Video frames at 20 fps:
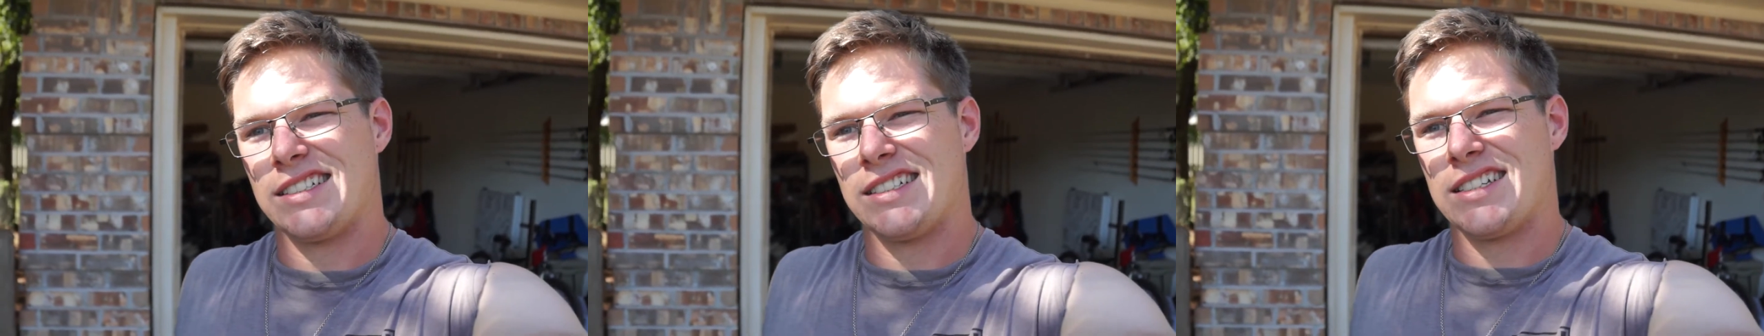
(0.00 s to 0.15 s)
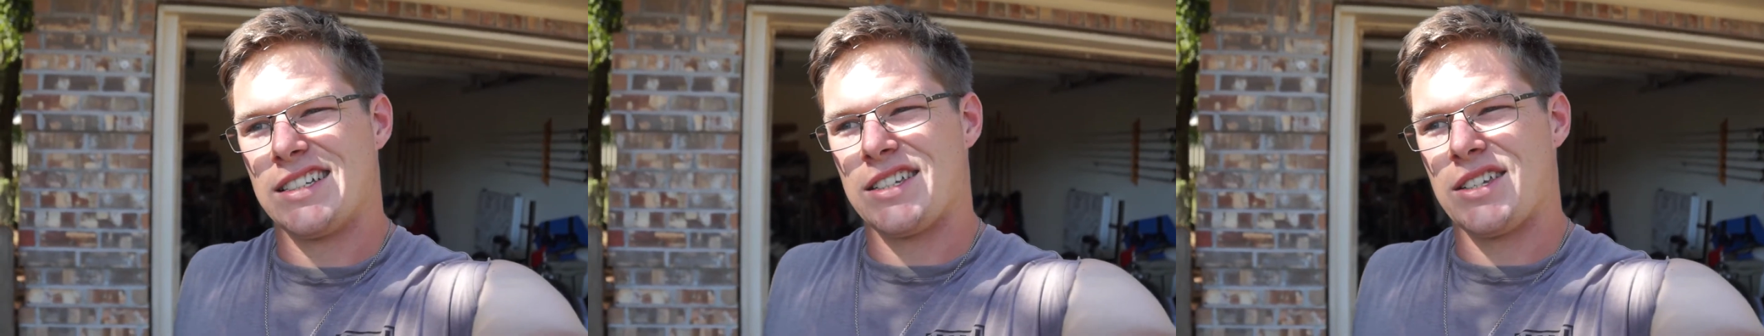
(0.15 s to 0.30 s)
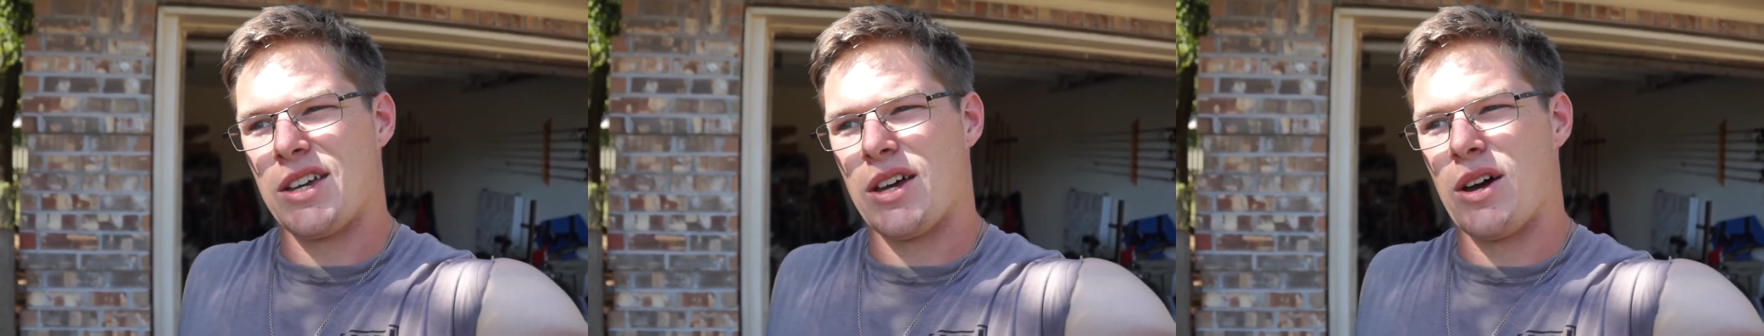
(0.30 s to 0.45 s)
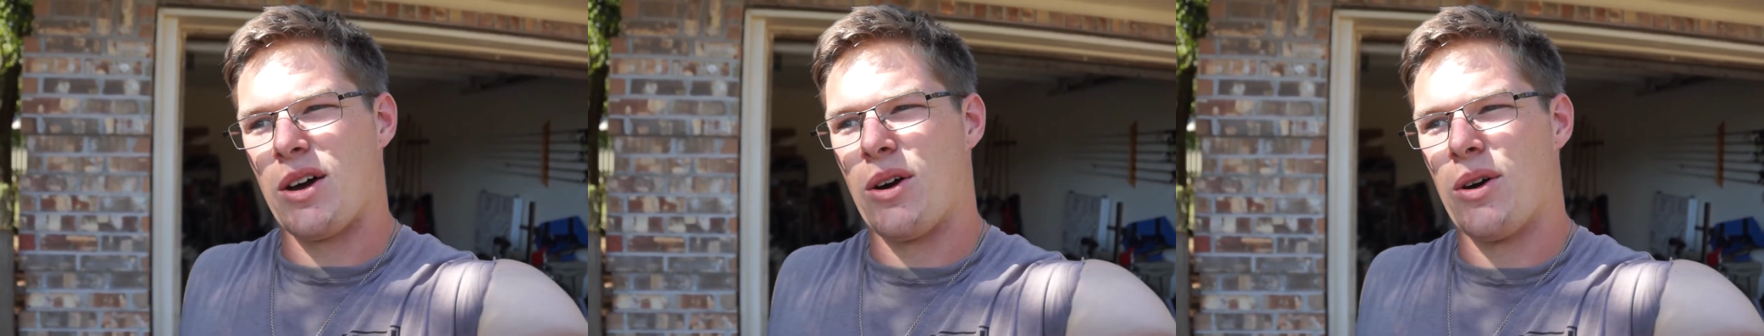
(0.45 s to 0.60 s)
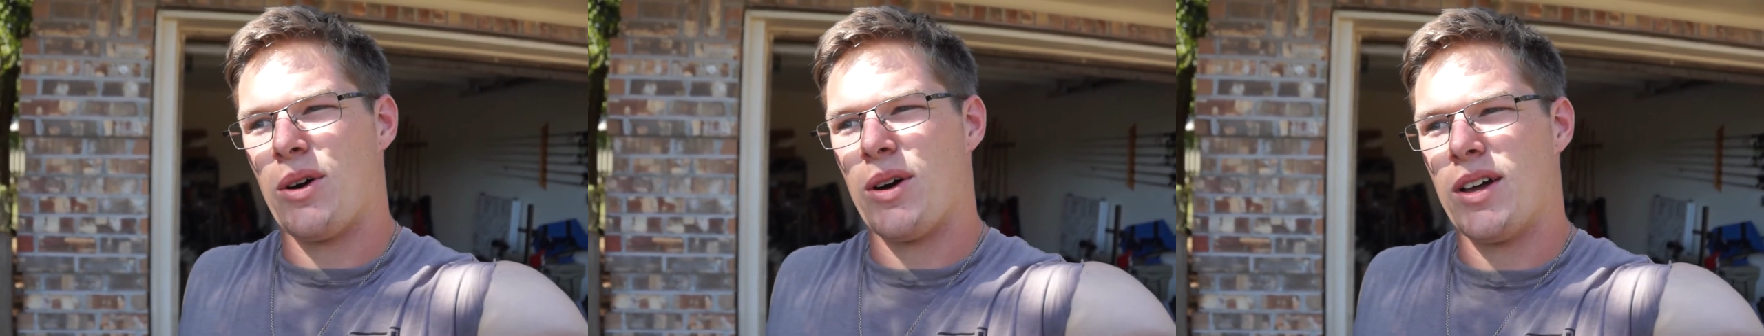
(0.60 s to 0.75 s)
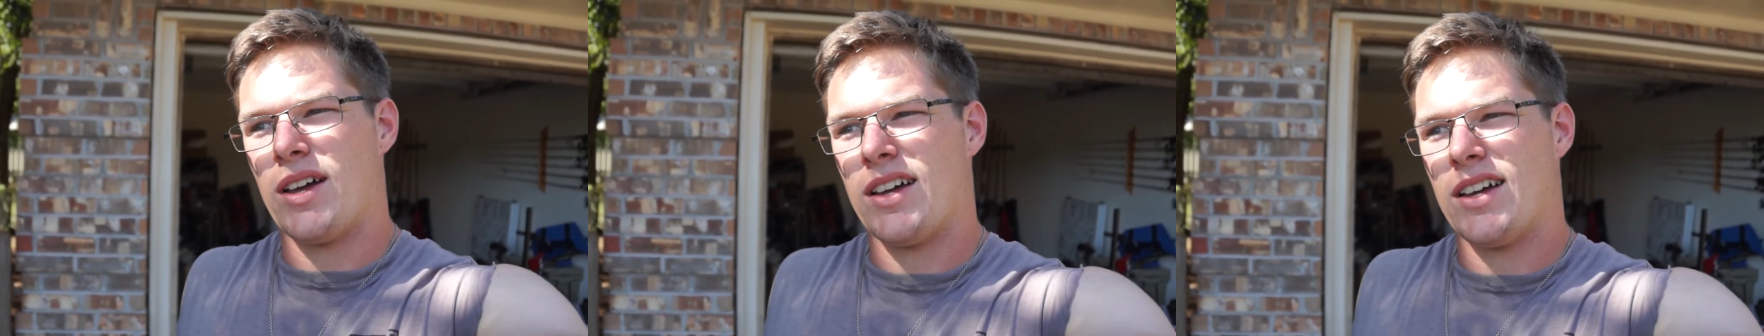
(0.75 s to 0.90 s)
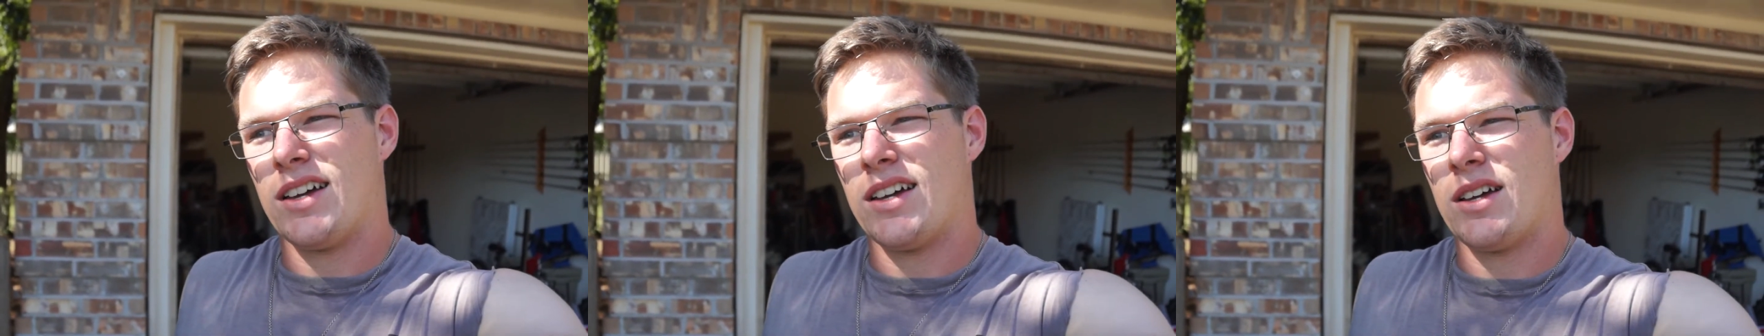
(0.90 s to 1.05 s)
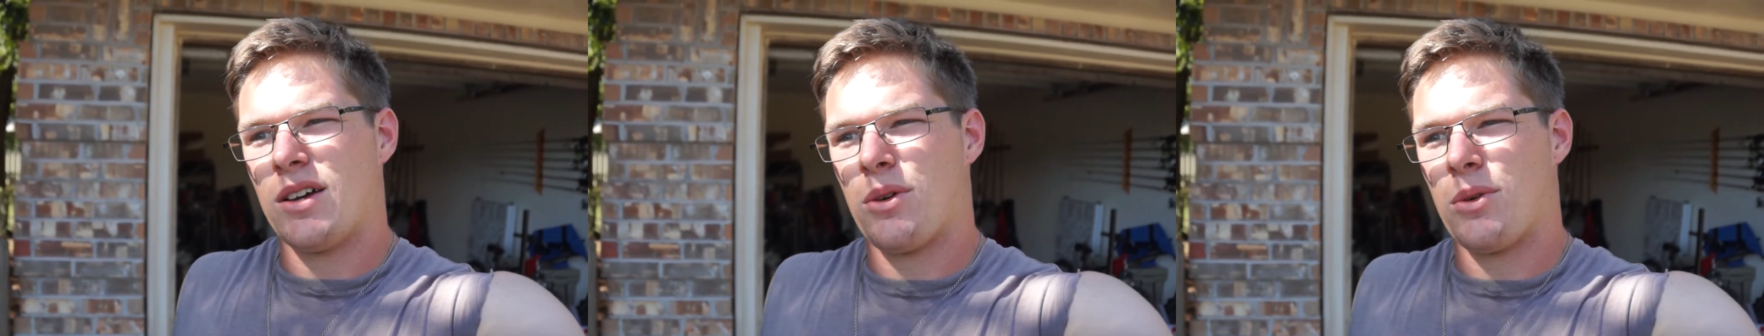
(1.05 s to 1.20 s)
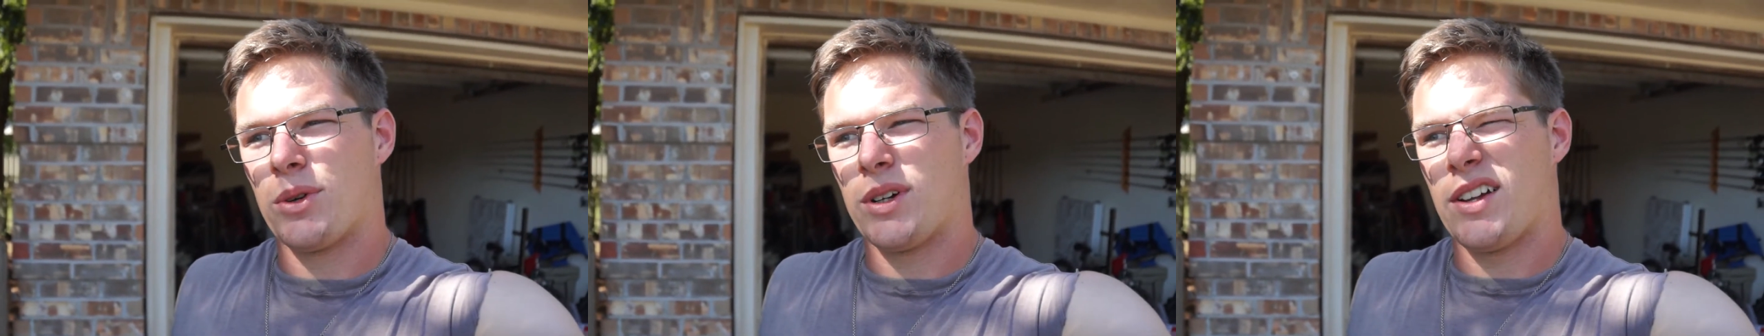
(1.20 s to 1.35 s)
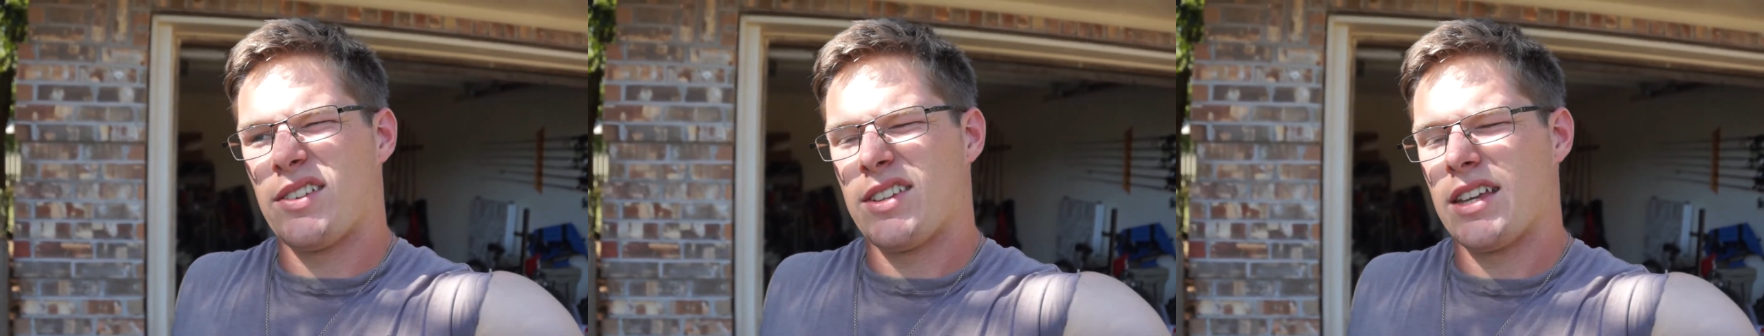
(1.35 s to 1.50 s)
So
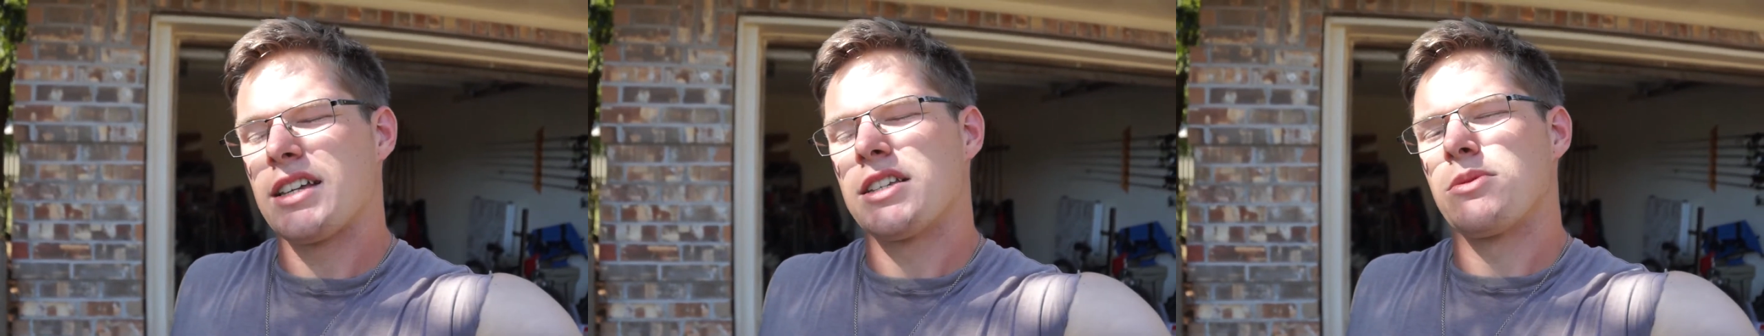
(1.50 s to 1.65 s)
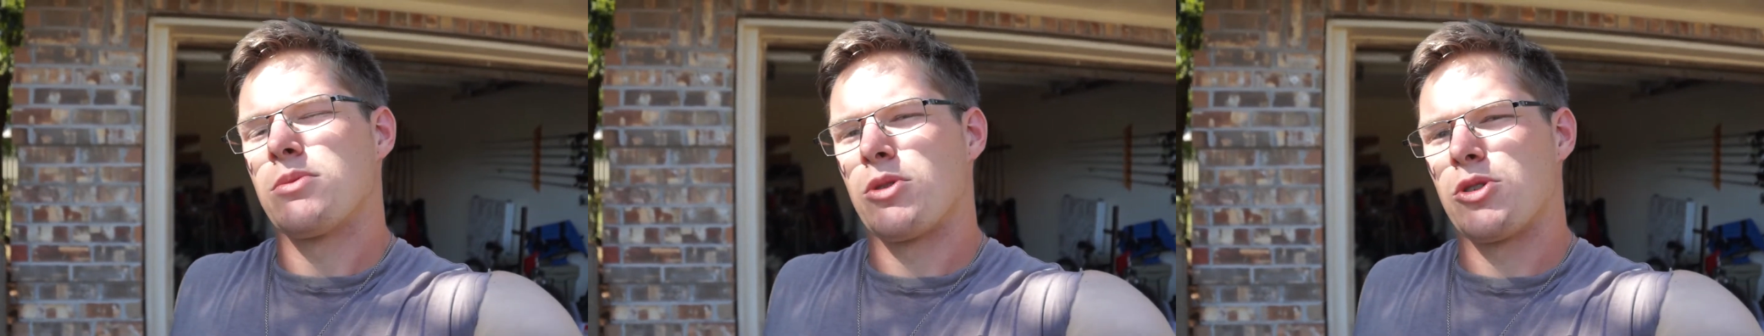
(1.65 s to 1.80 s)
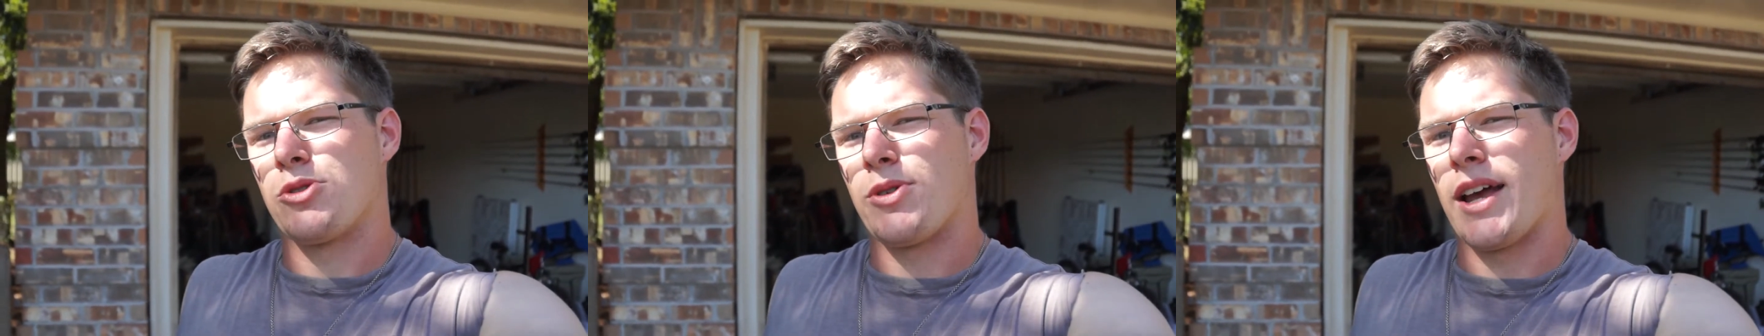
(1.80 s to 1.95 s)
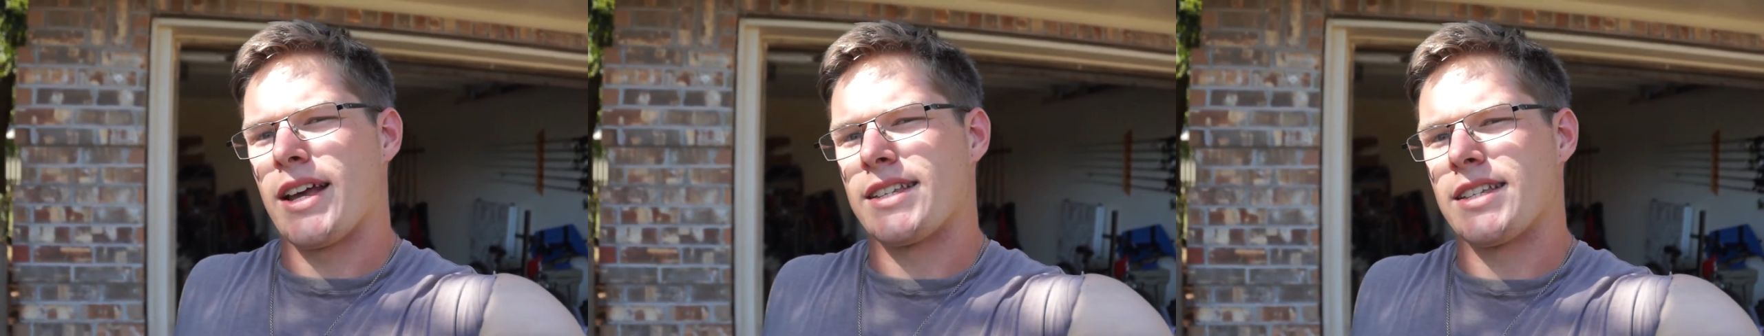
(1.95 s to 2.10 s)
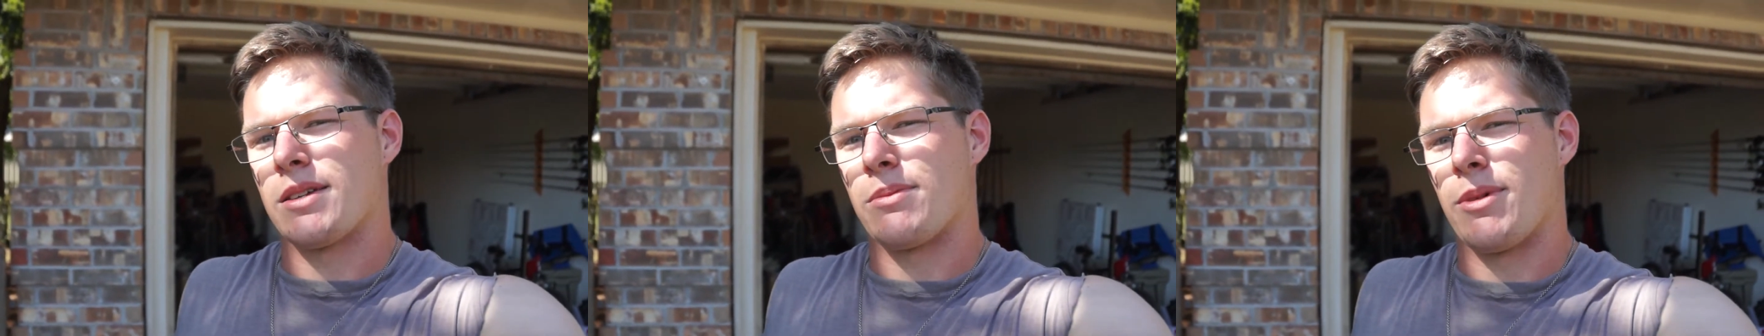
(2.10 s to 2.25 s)
we're gonna have to take some more drastic